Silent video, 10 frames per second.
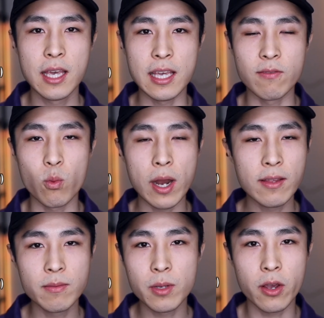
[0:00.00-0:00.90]
if one of
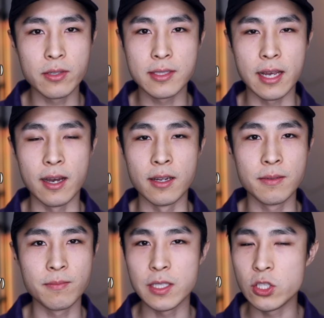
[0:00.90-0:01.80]
them goes
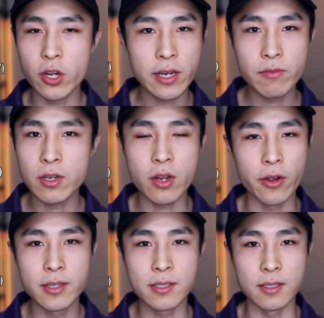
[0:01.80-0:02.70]
down, you don't even
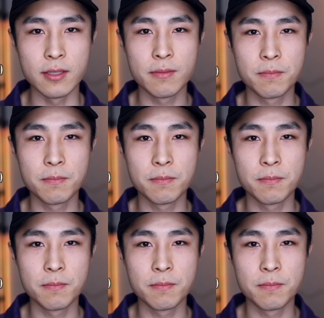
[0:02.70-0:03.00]
notice it.